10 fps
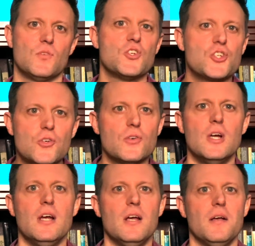Sure,
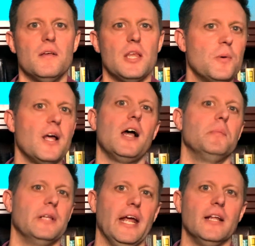they were not
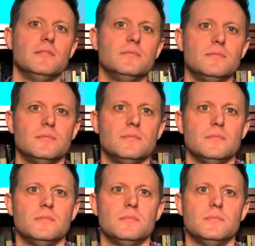obligated,
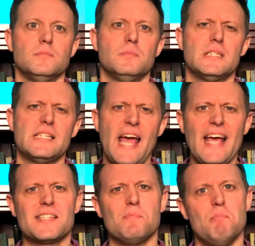but the
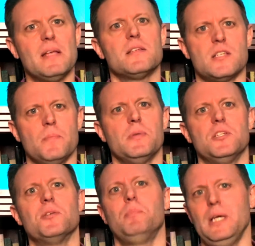tax meant something
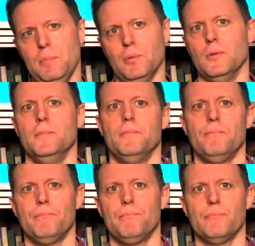to people.
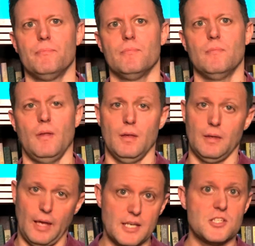
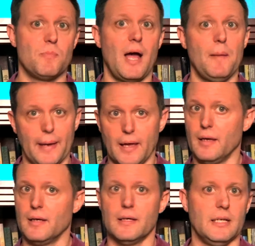Yes, by
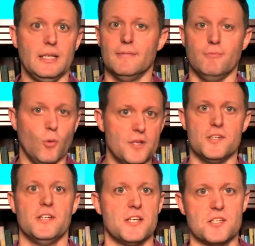paying it, he avoids
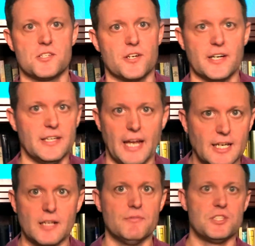unnecessary
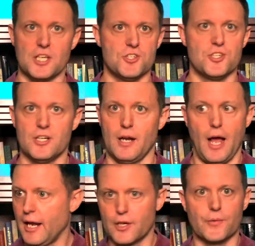negative attention, and
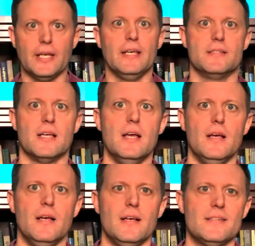I agree, he's
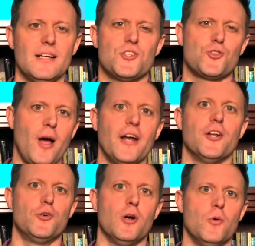not trying to
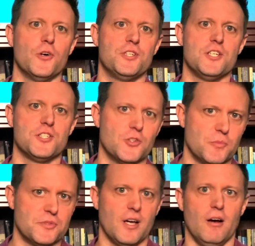draw more attention to
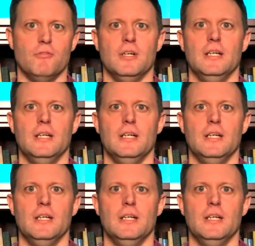himself.